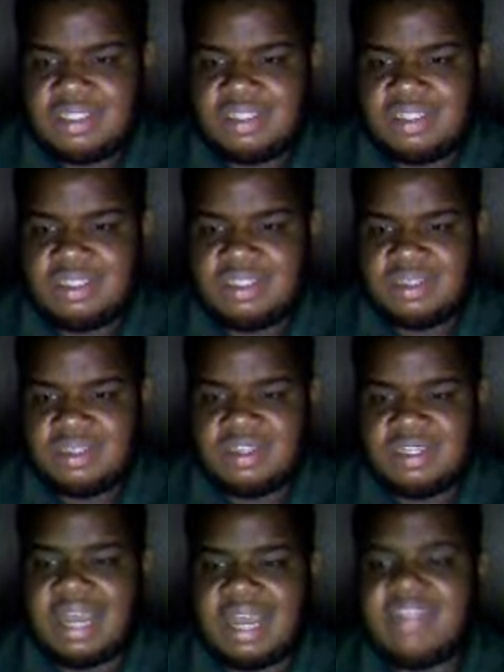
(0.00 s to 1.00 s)
I just
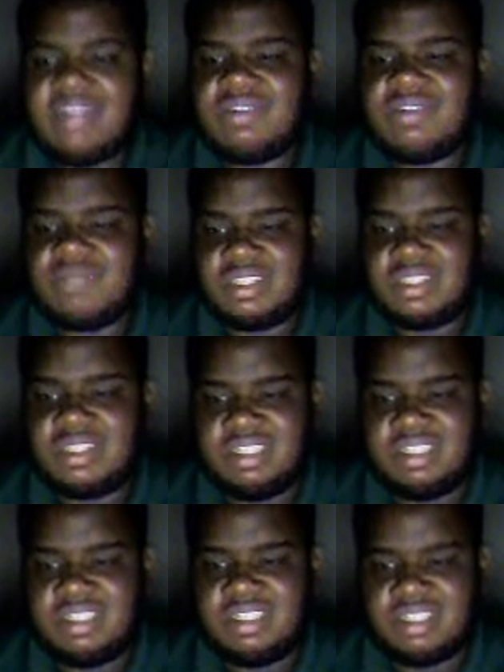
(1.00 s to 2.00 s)
recently started
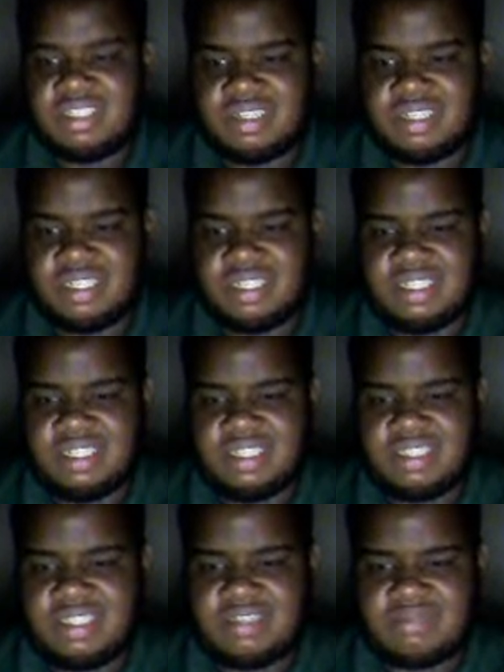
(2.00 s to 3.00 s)
getting into retro
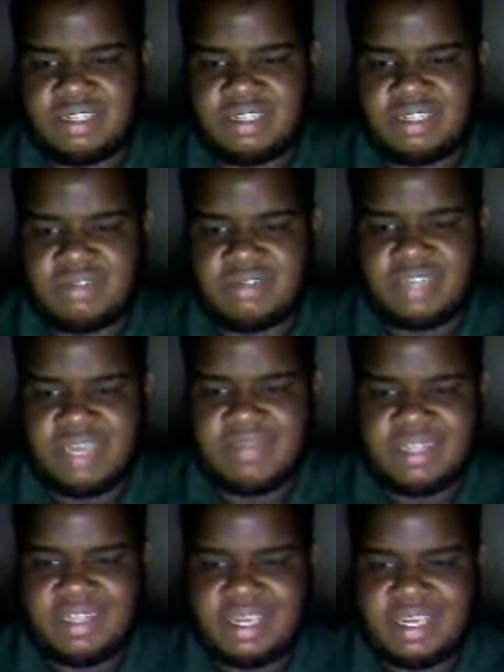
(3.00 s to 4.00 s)
gaming. Like,
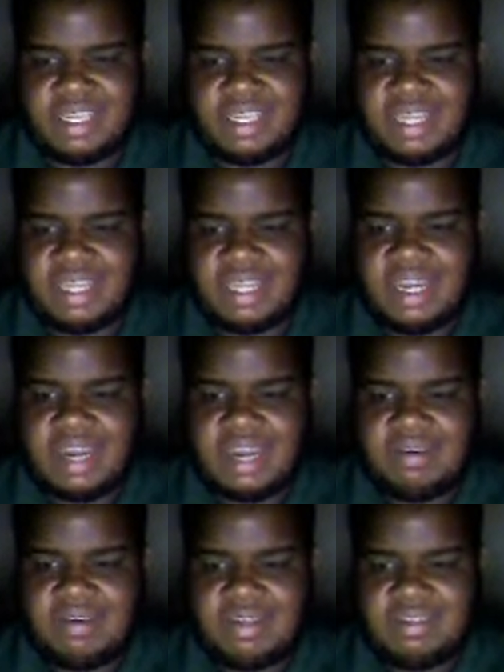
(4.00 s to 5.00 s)
I
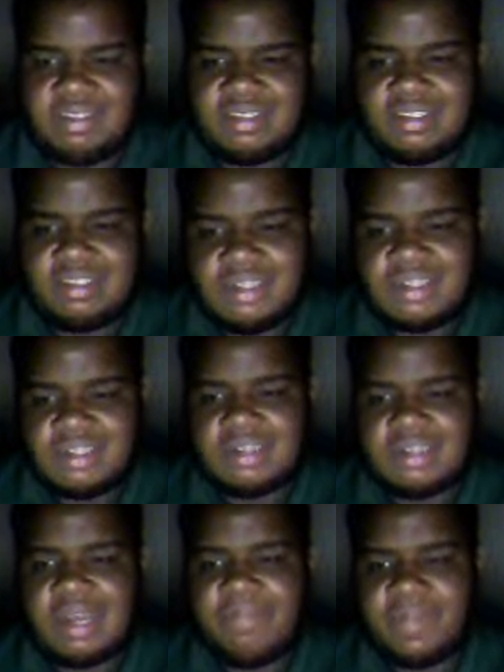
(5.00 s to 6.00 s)
play
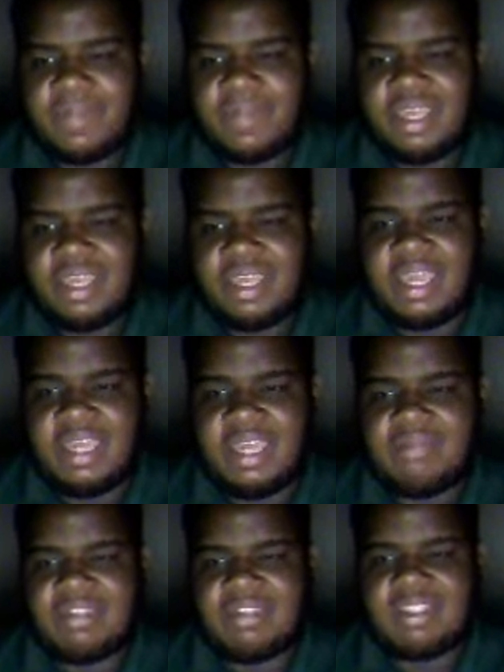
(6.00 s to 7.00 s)
games to see
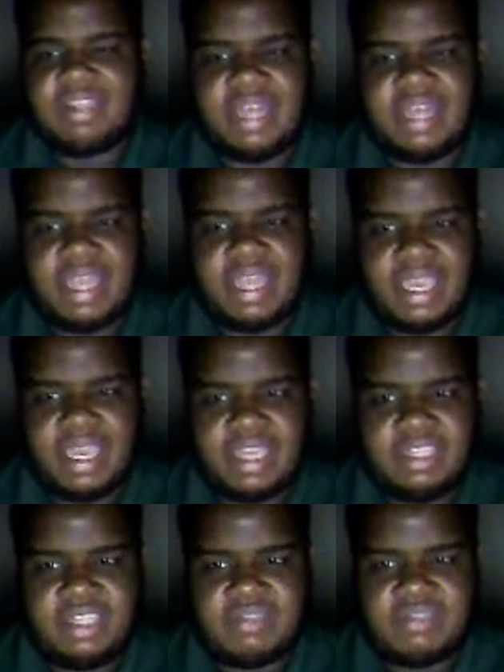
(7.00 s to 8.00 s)
they age
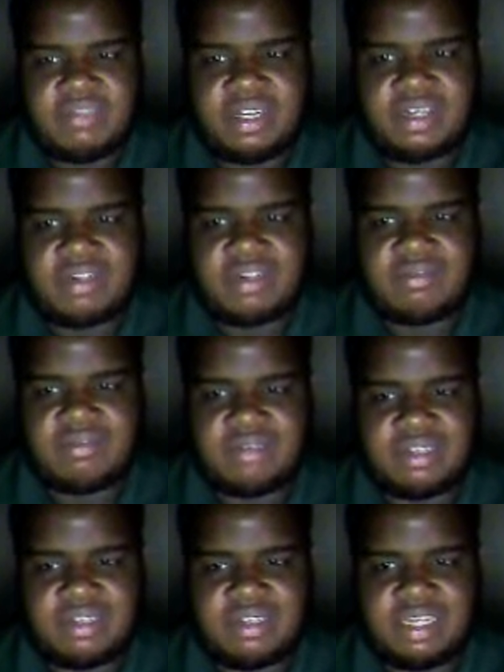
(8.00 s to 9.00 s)
well, and
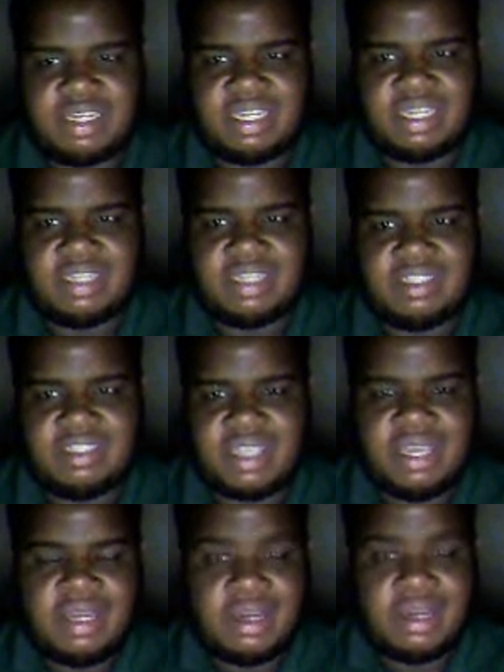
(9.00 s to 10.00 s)
I can
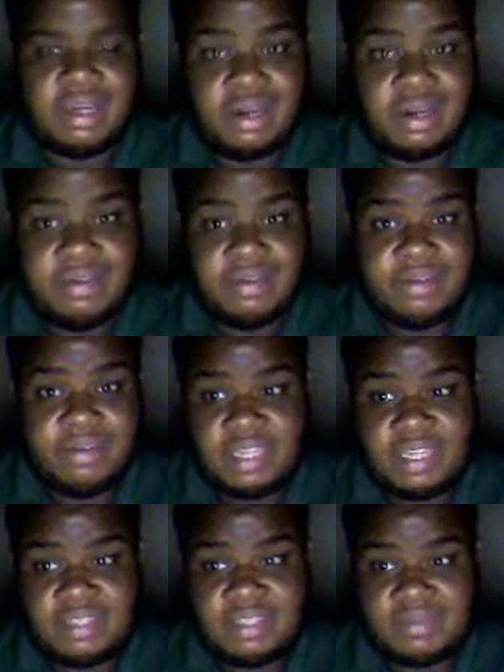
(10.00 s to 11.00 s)
play some games
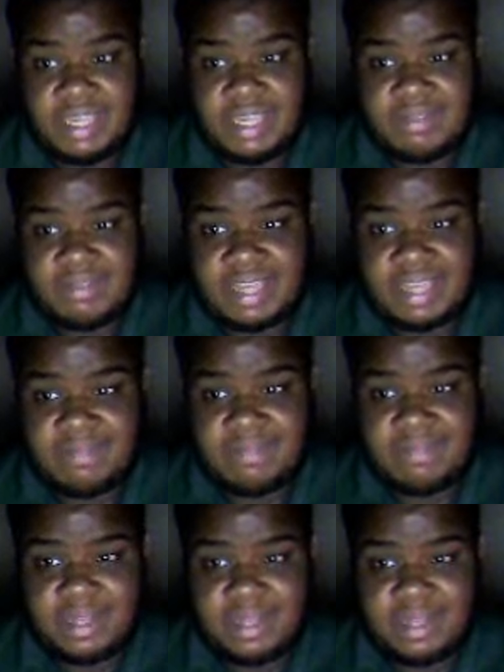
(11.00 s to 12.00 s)
I haven't played
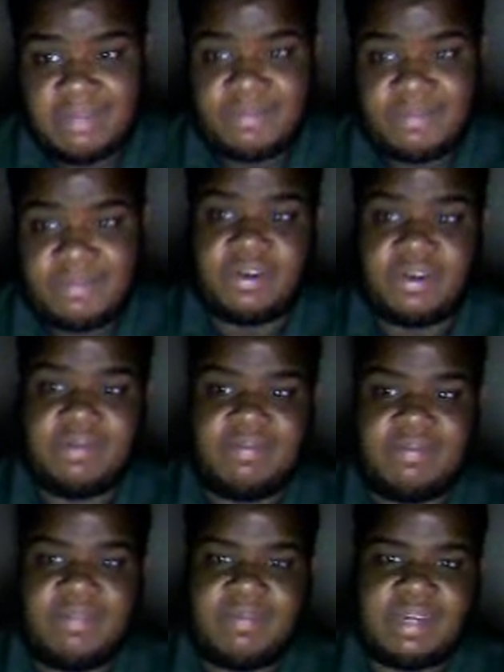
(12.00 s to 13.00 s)
before in my
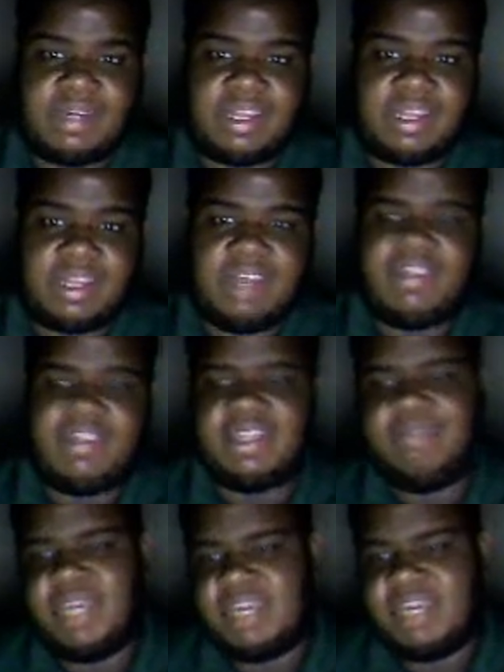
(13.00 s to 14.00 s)
life, like the Mega Man
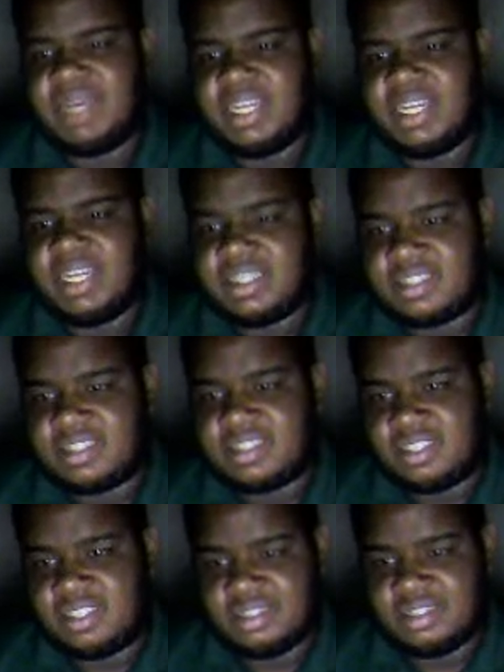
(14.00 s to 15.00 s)
X series.